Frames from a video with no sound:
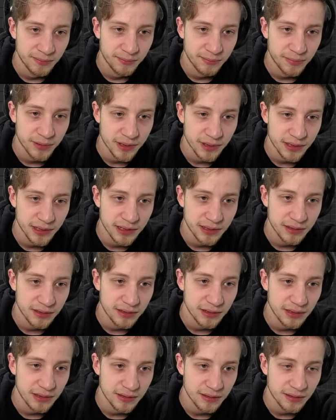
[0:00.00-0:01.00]

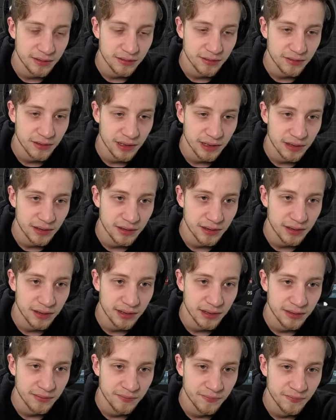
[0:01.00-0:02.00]
printing
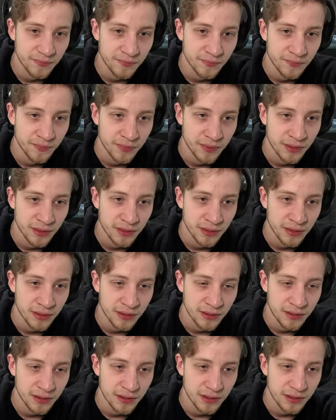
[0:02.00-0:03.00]
correctly
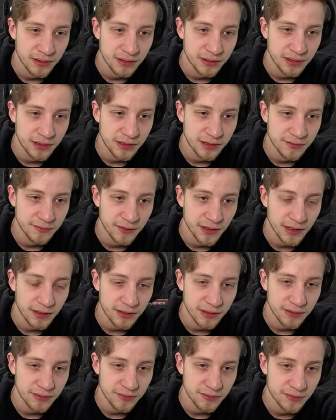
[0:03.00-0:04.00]
these
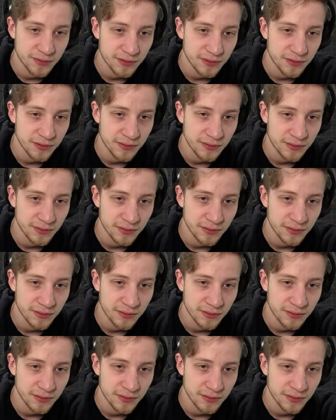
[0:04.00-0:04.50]
values.